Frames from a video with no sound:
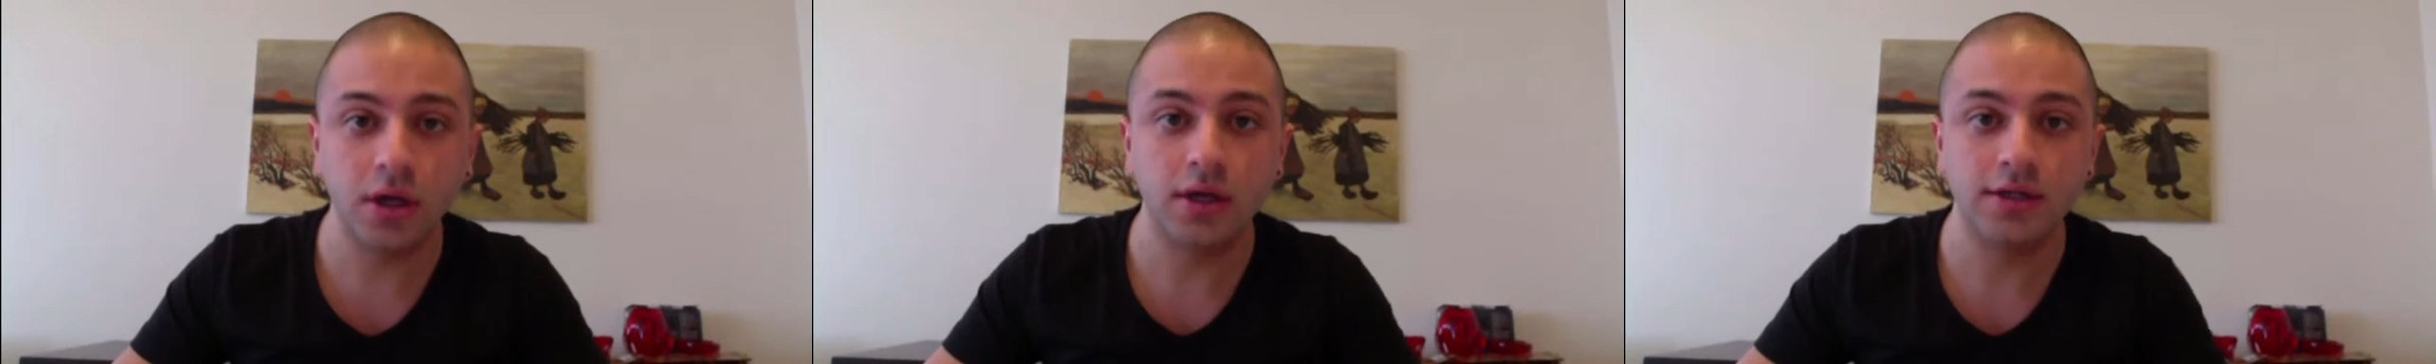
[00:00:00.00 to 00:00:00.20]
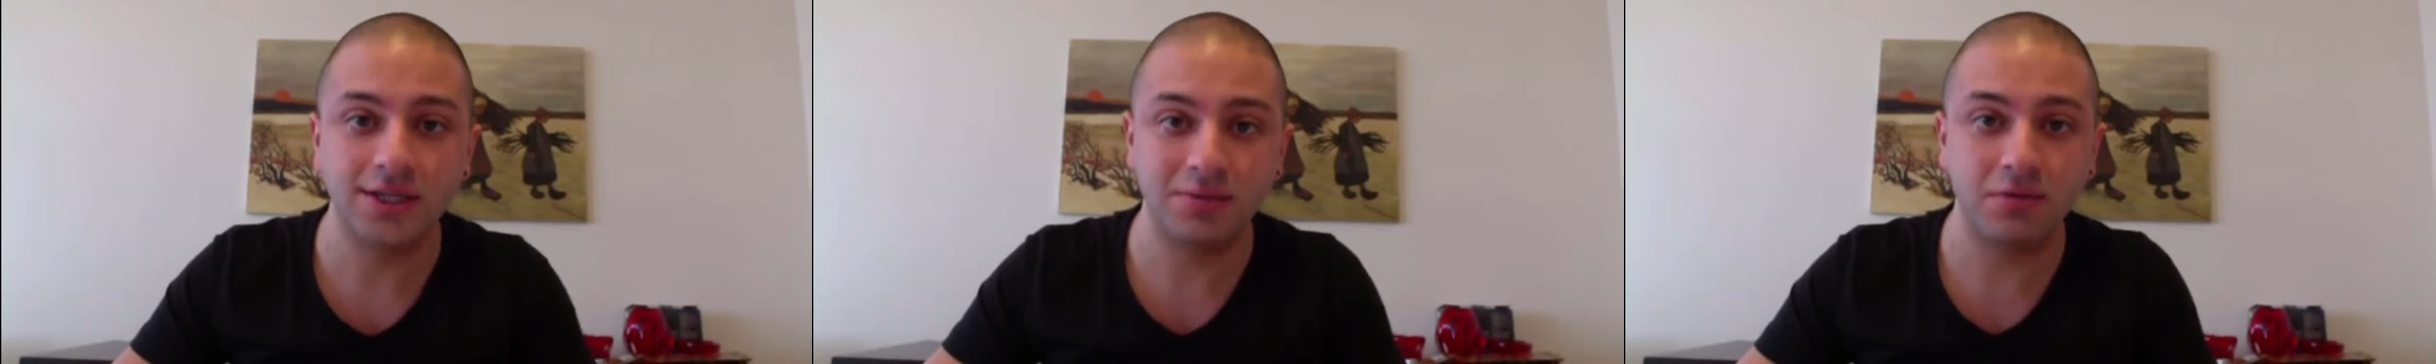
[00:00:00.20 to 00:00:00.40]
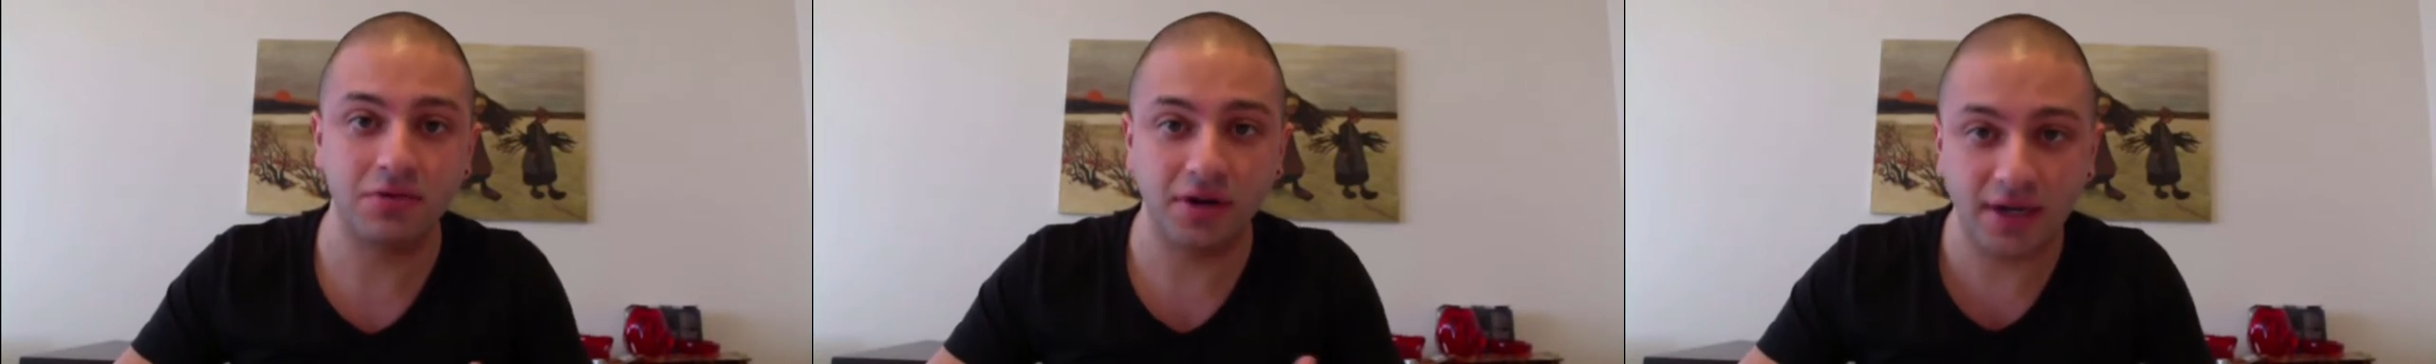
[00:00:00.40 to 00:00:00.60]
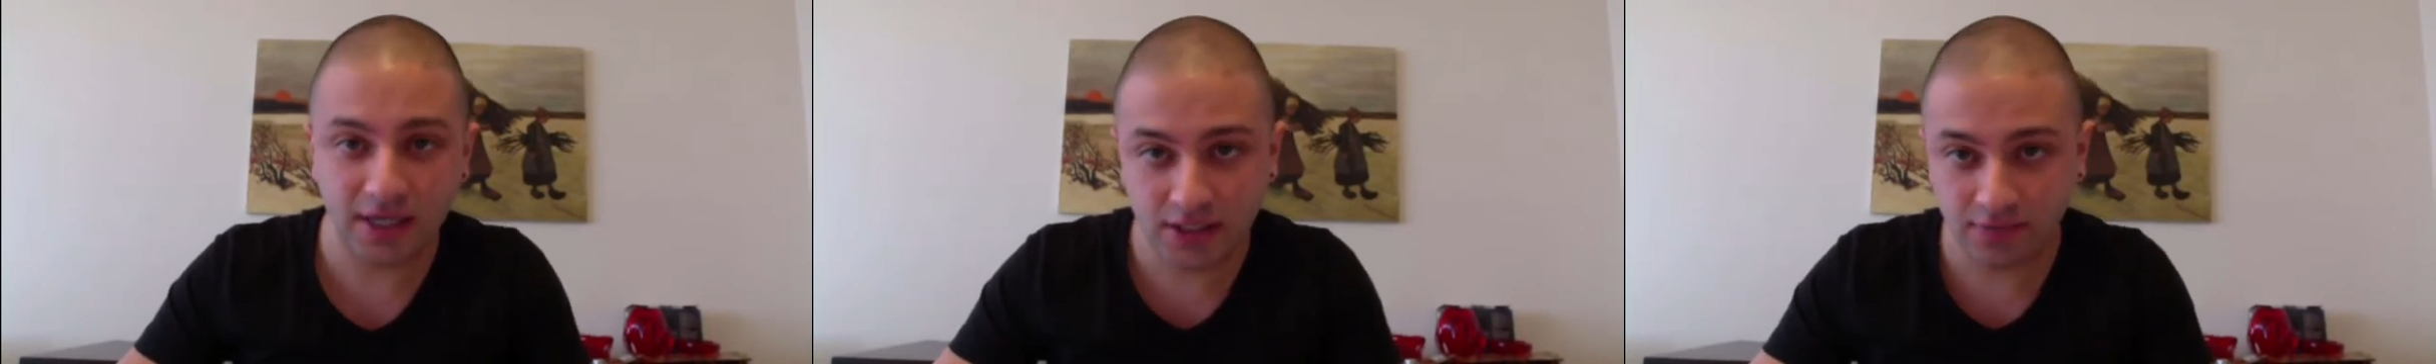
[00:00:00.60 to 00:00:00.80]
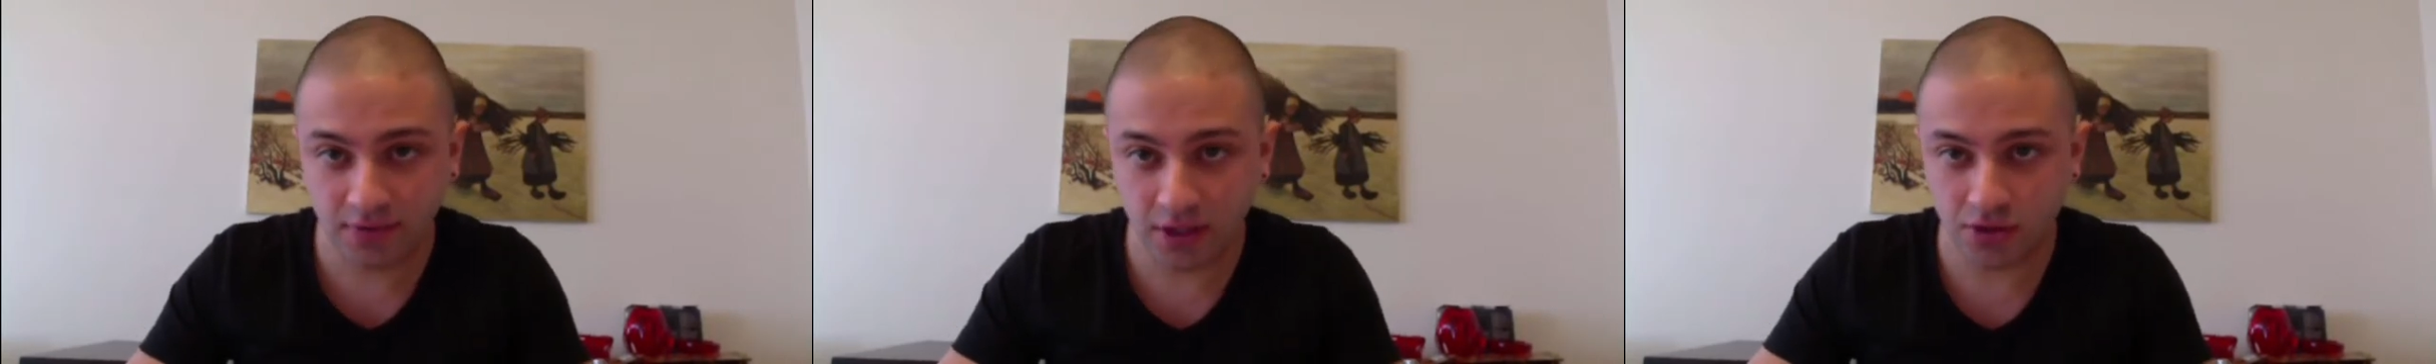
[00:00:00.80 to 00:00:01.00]
some of the
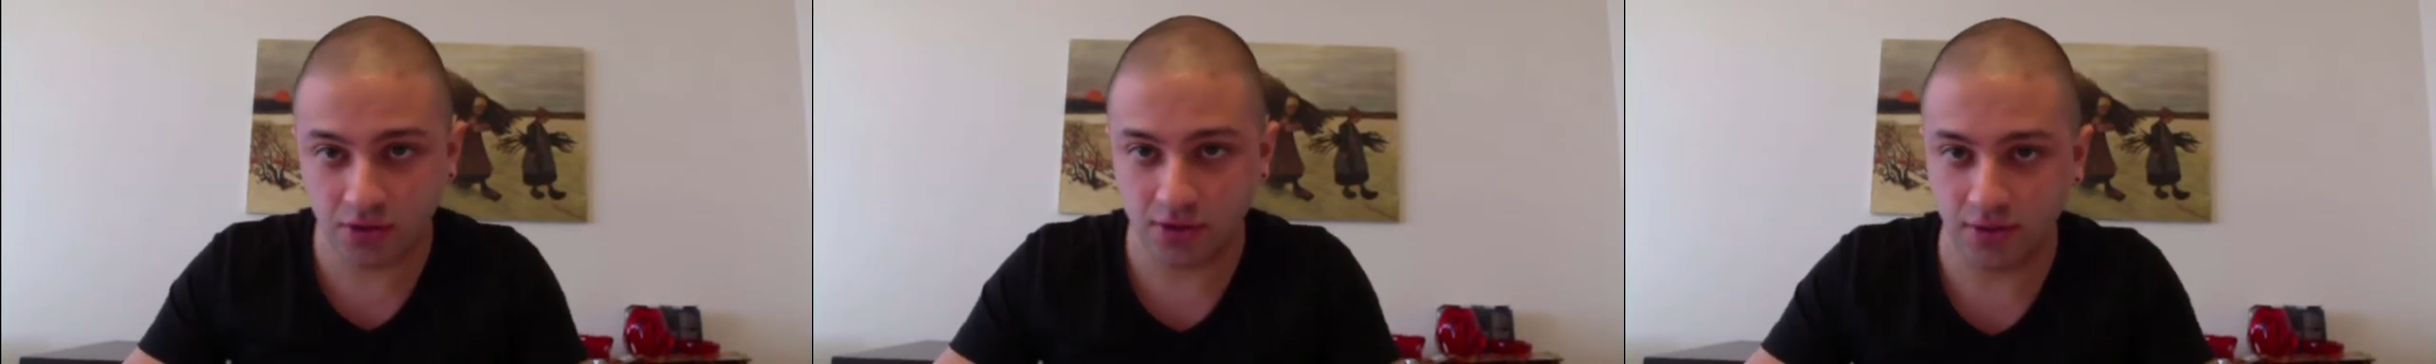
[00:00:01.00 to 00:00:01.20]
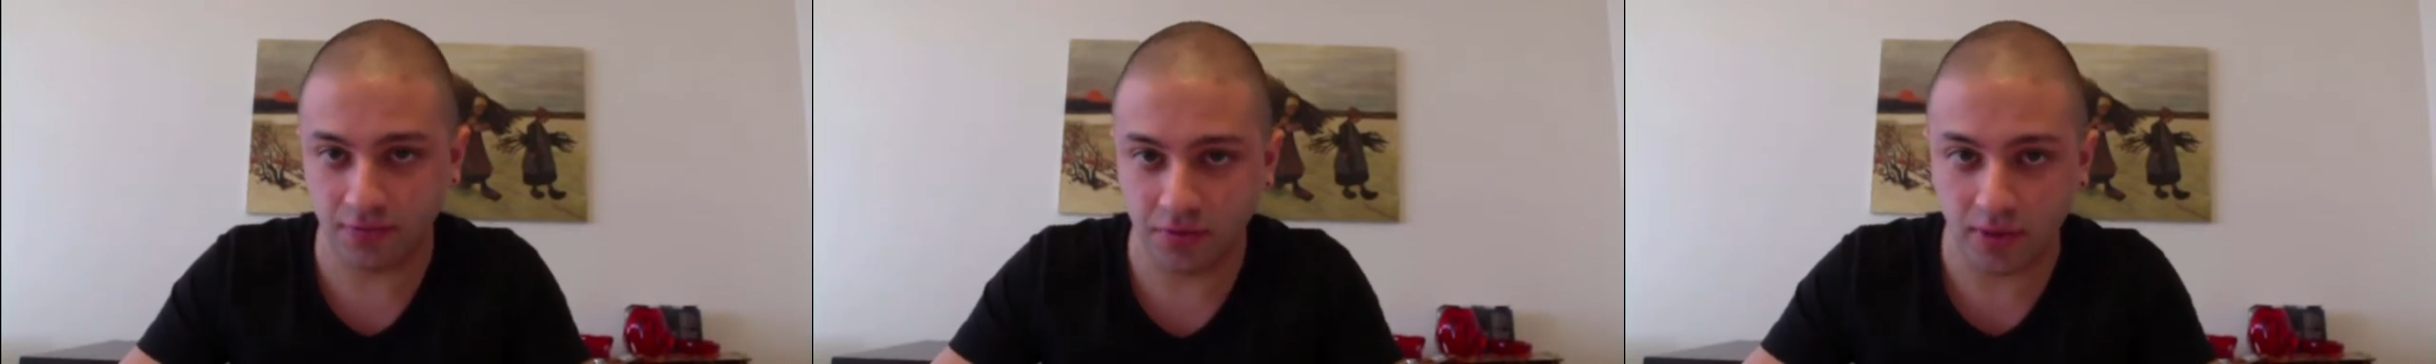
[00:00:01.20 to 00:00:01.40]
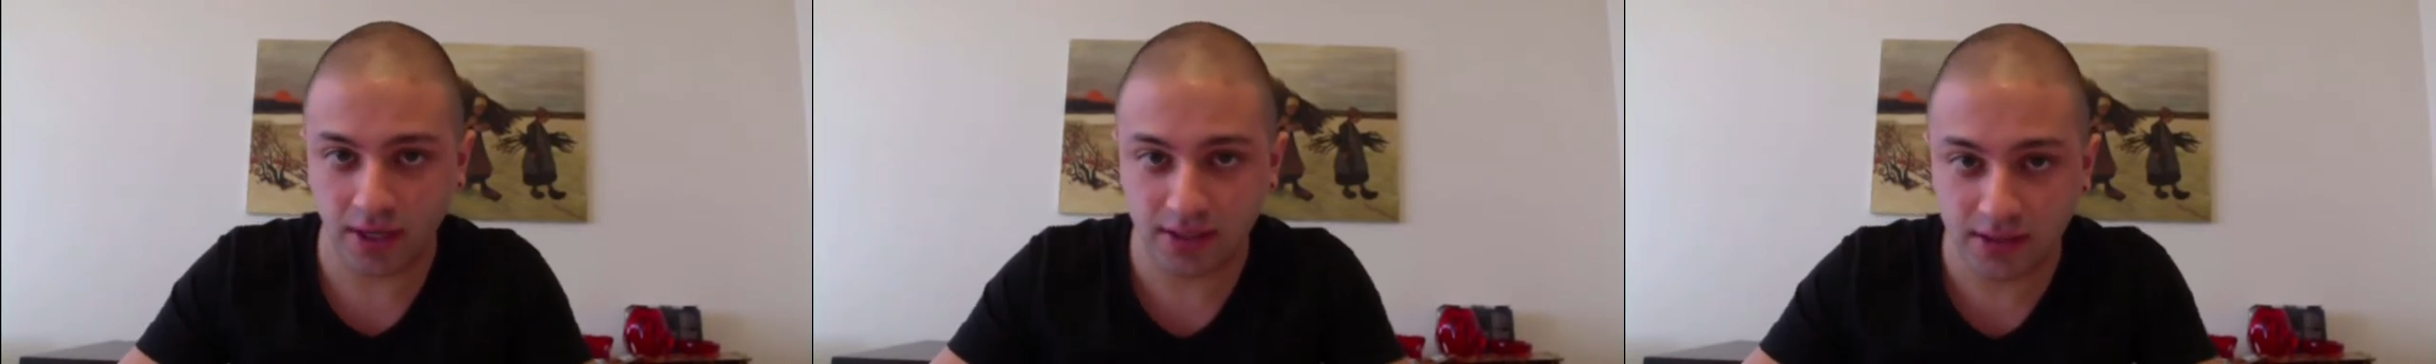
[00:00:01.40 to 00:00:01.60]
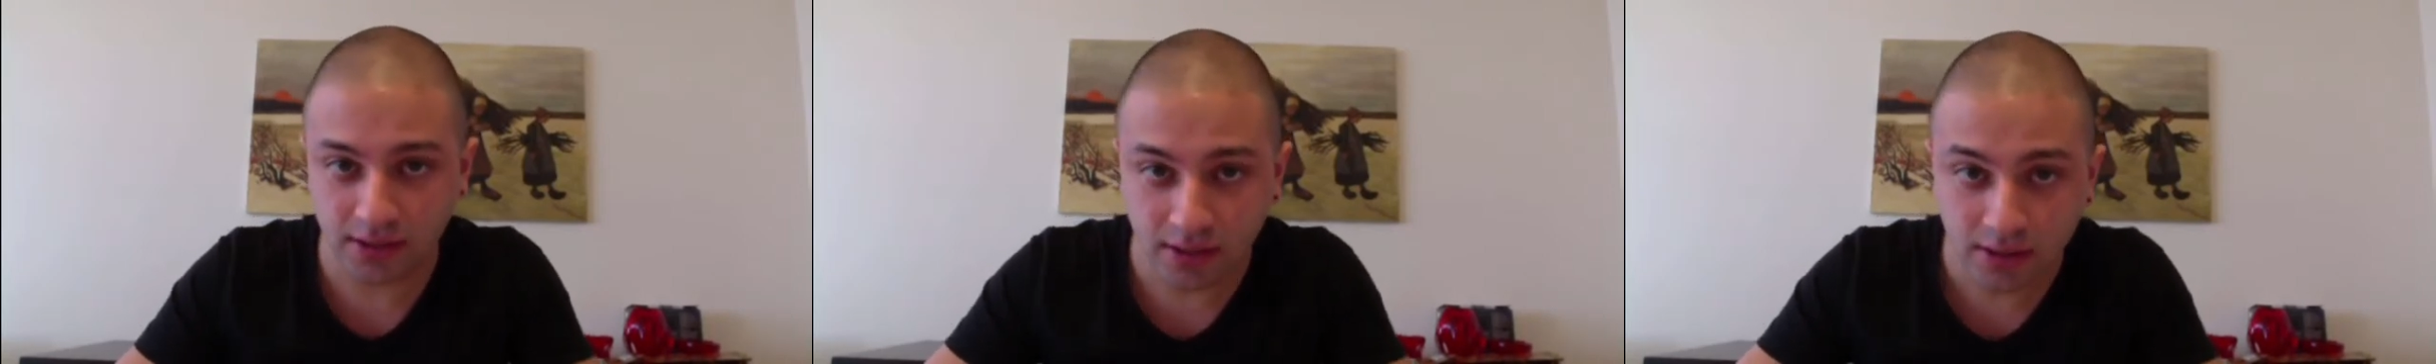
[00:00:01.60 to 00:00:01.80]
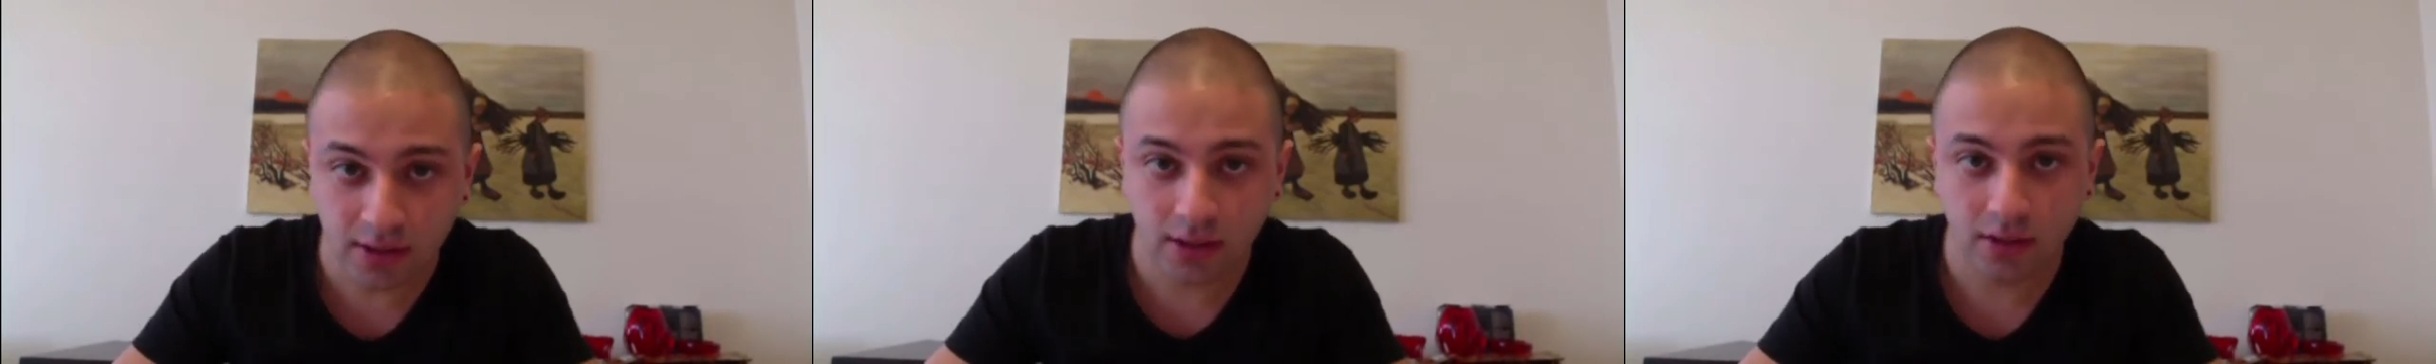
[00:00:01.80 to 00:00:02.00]
nice features of your
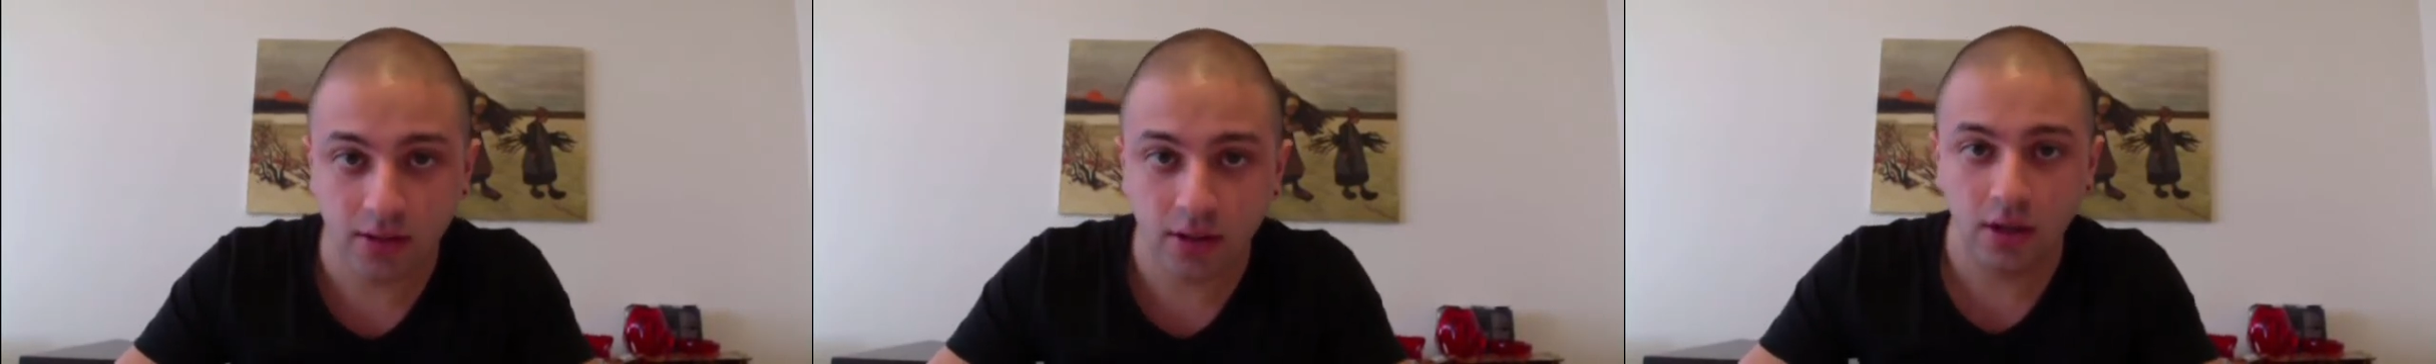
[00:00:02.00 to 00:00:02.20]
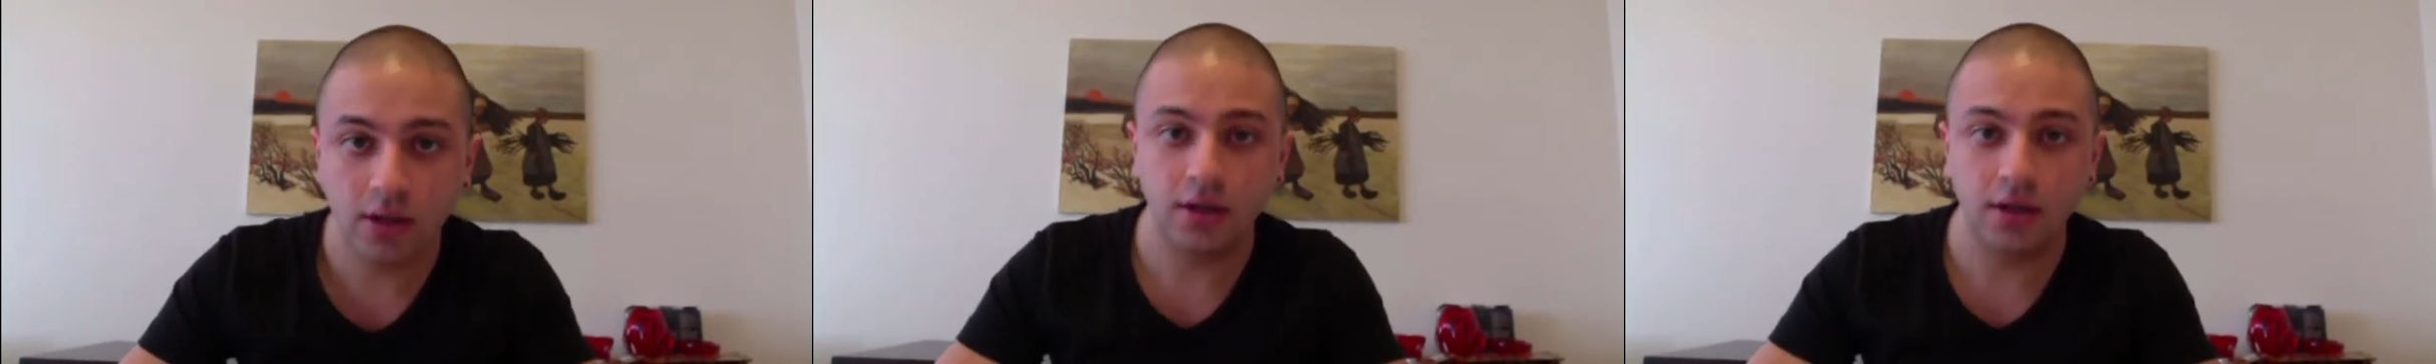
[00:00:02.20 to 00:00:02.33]
IDE,